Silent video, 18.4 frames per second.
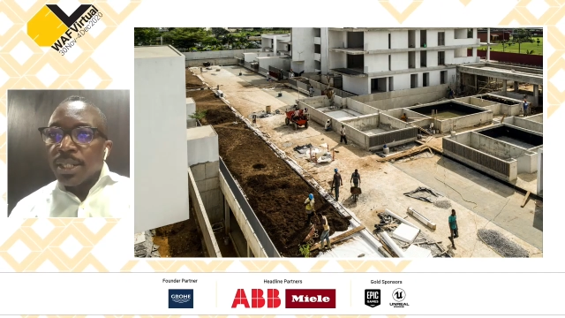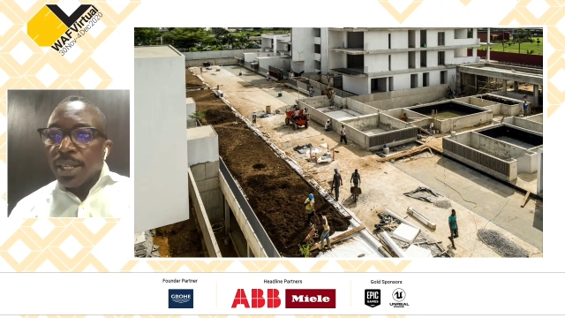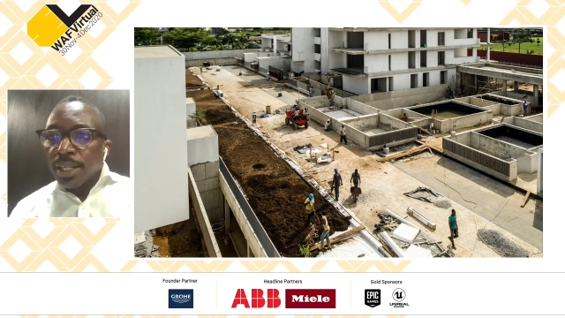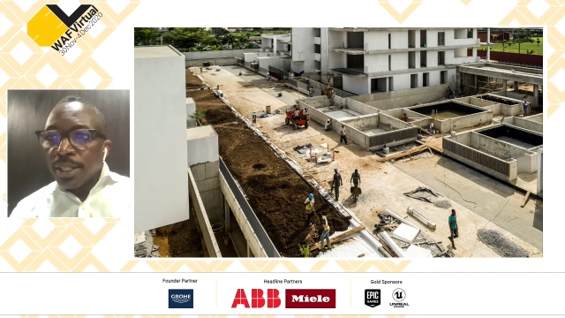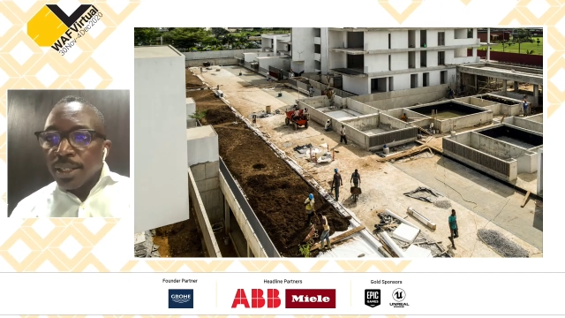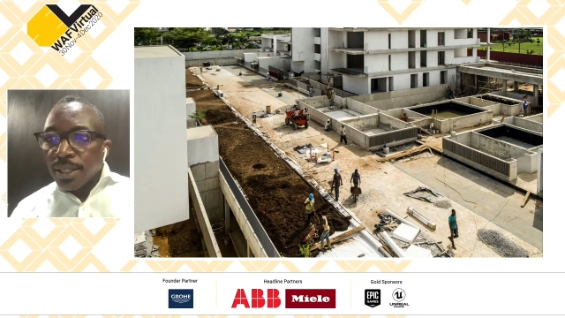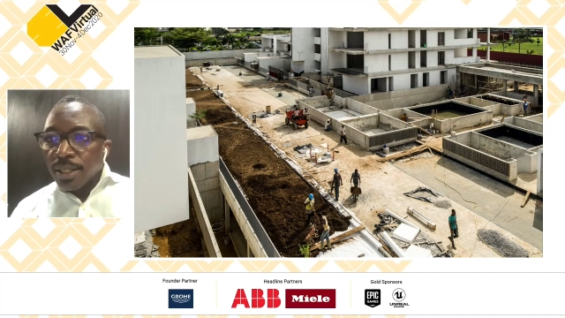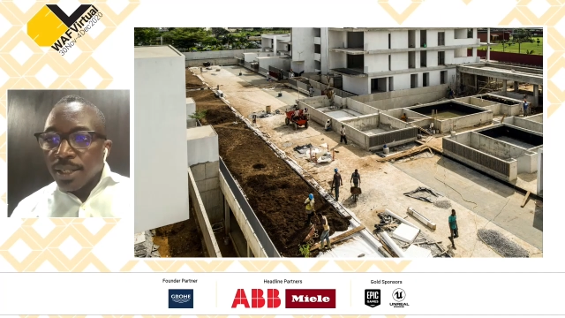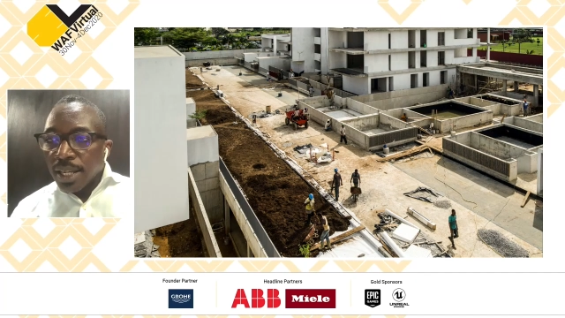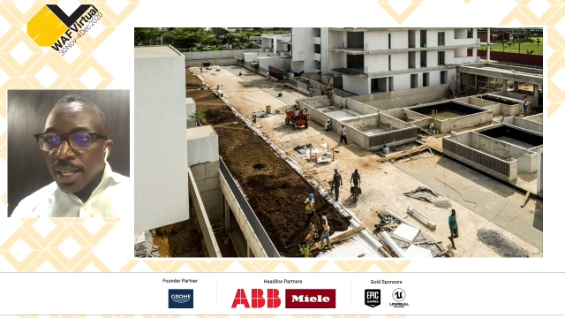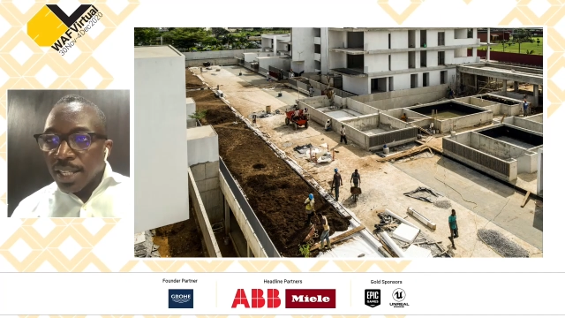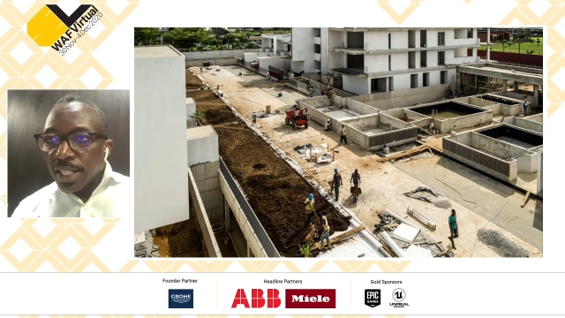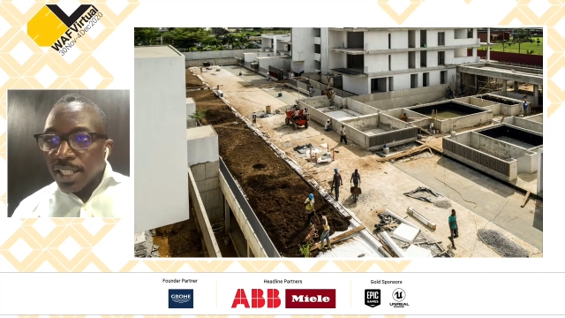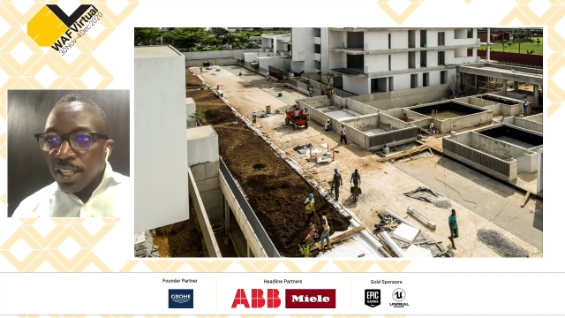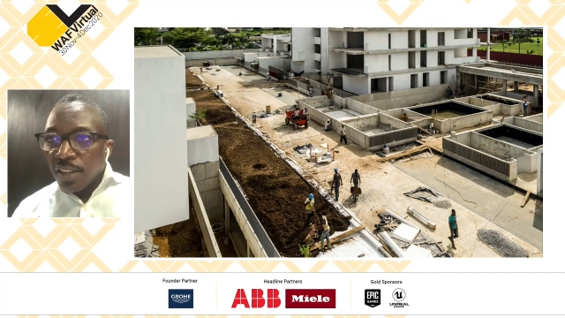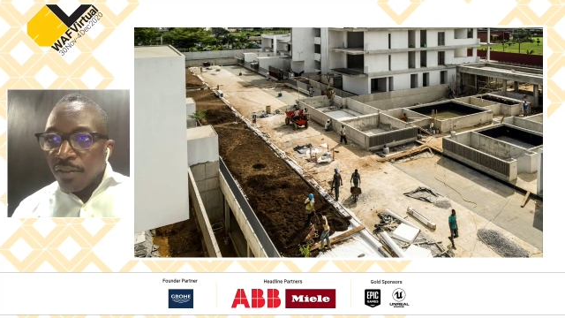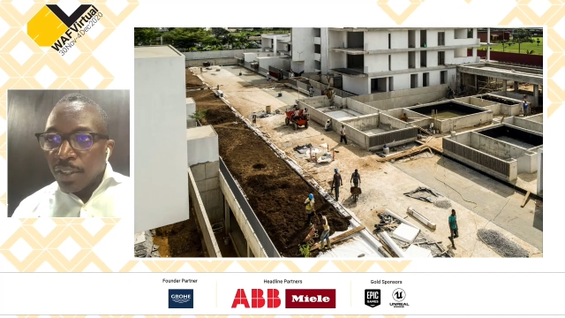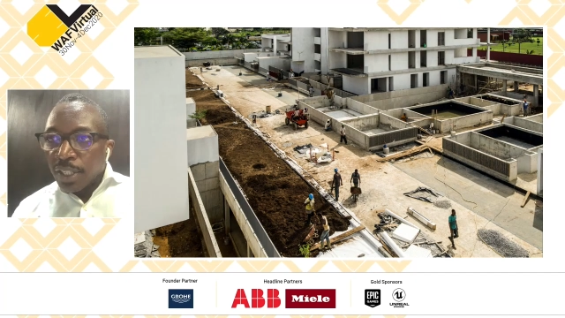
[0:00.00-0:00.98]
dense,
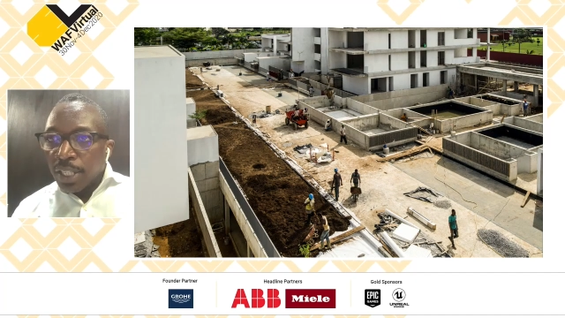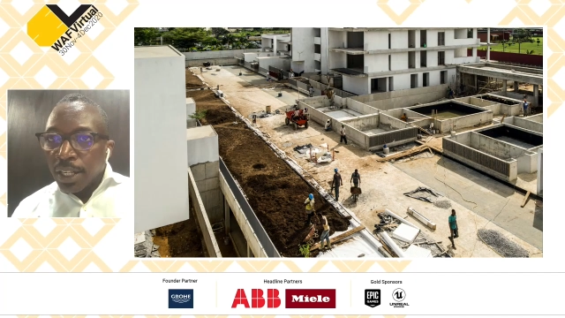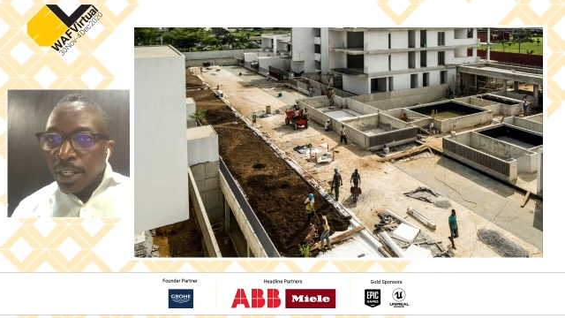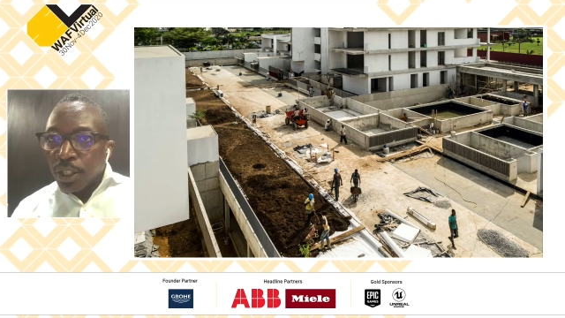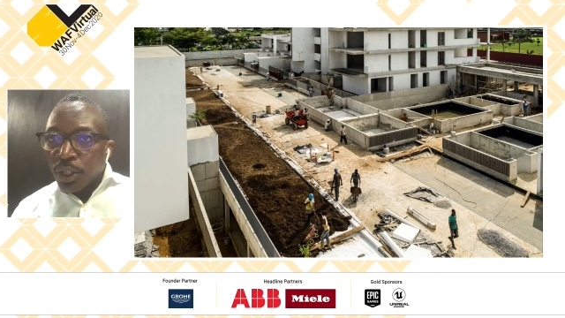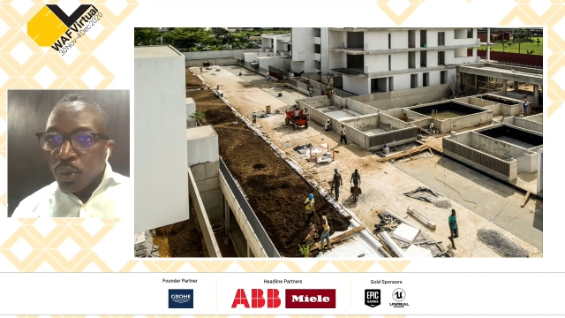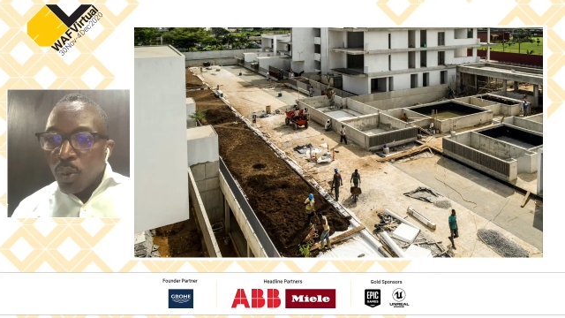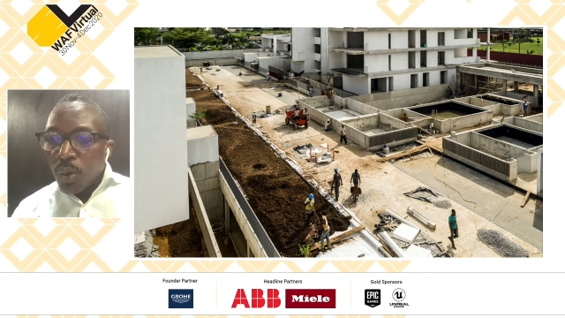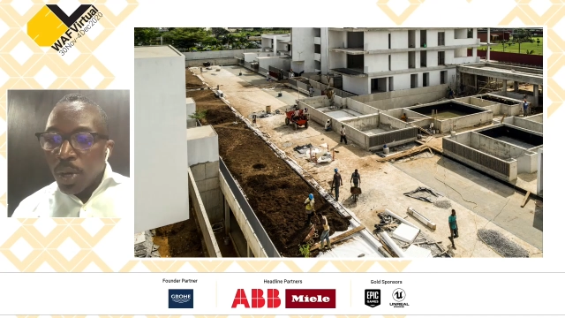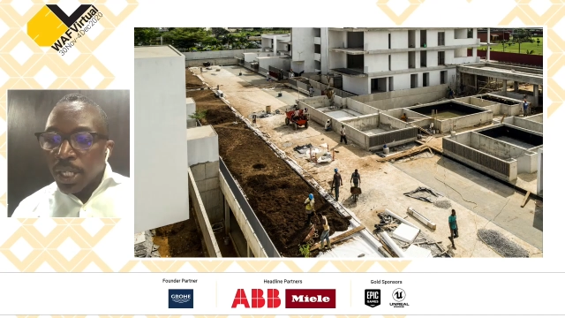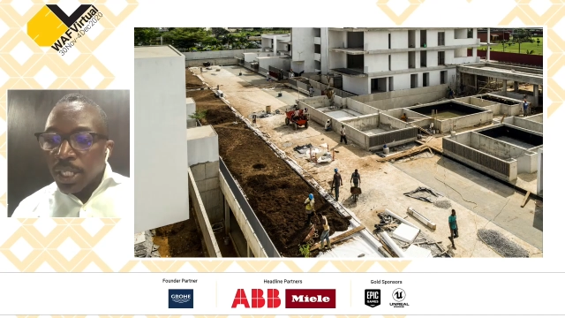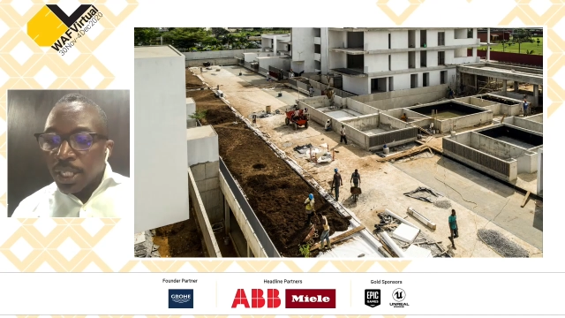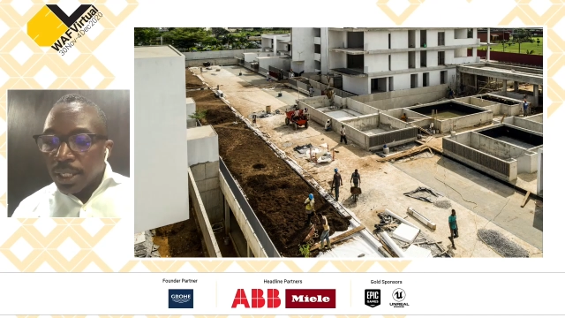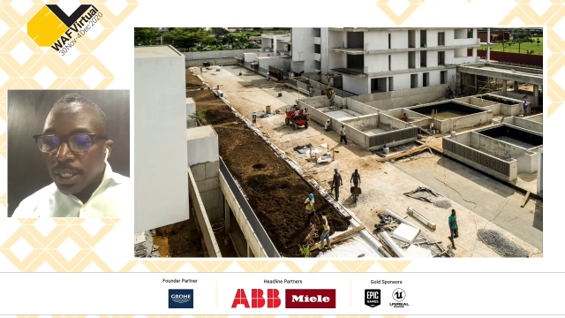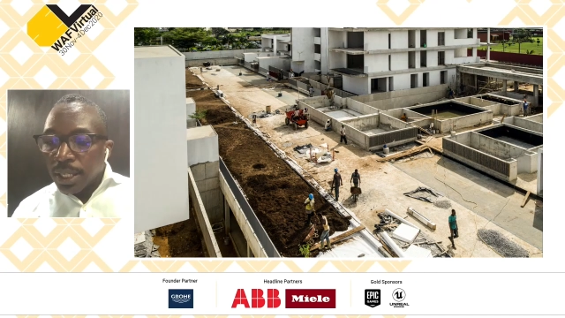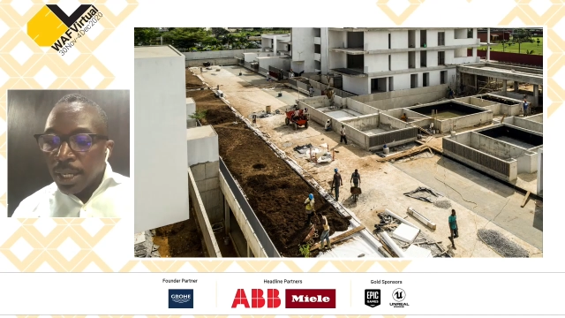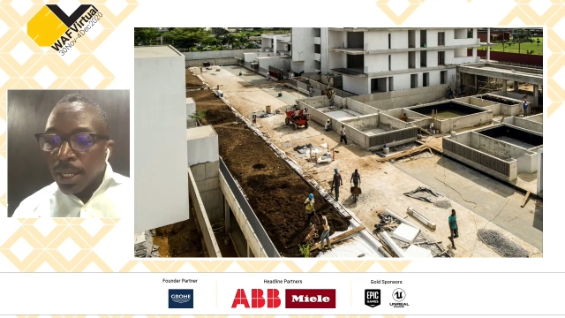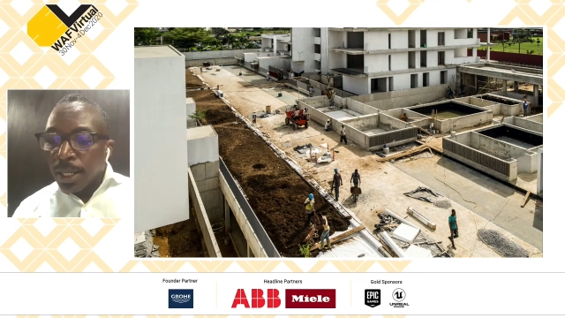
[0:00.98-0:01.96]
something that is
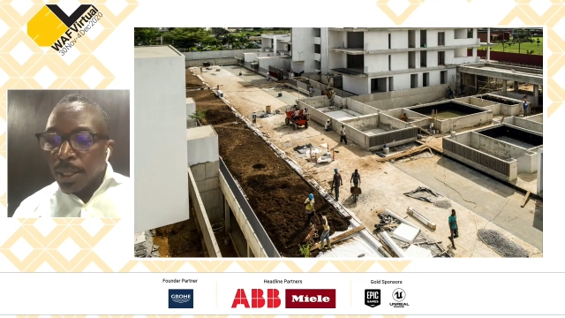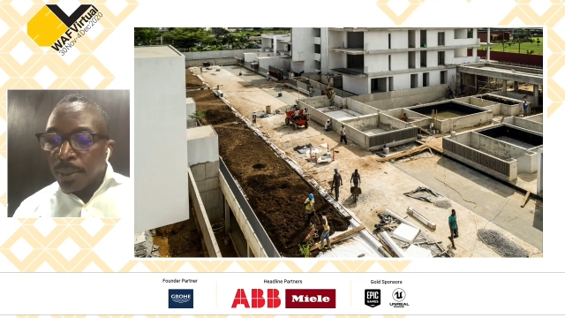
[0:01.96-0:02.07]
quite